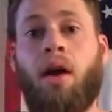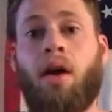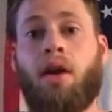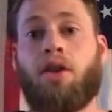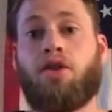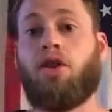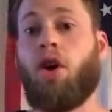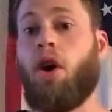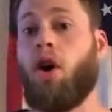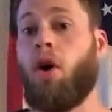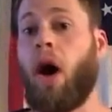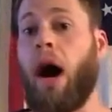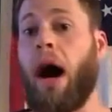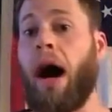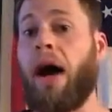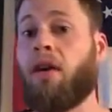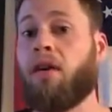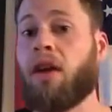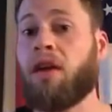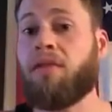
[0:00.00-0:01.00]
So
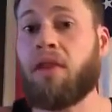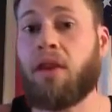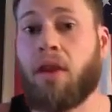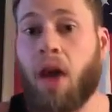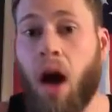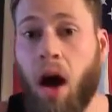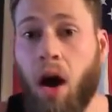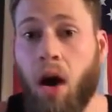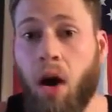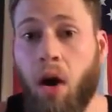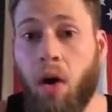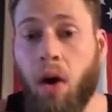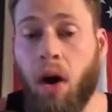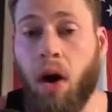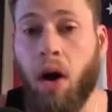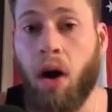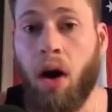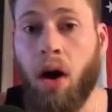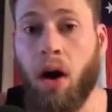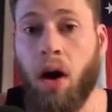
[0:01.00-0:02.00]
I don't even
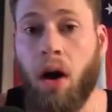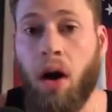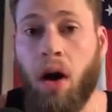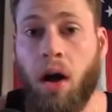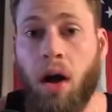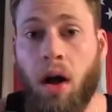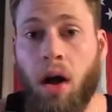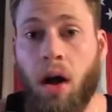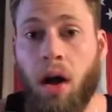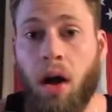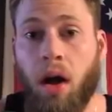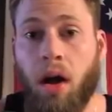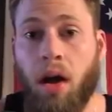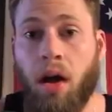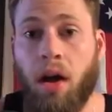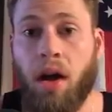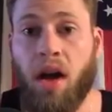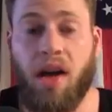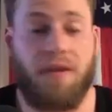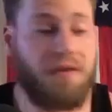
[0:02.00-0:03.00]
know
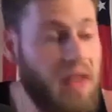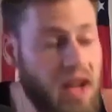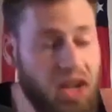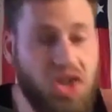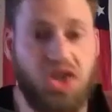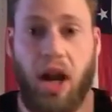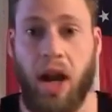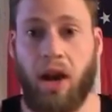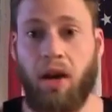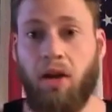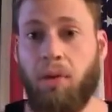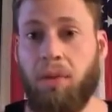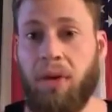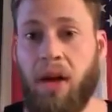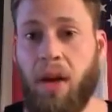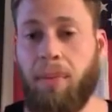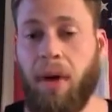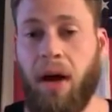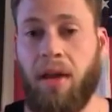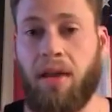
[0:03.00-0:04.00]
if this channel will be
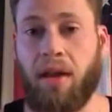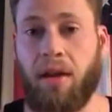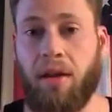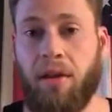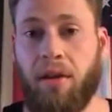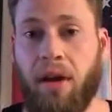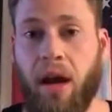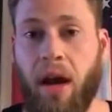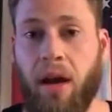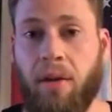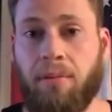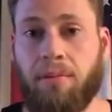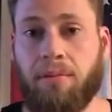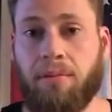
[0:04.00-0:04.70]
up by the end of the night.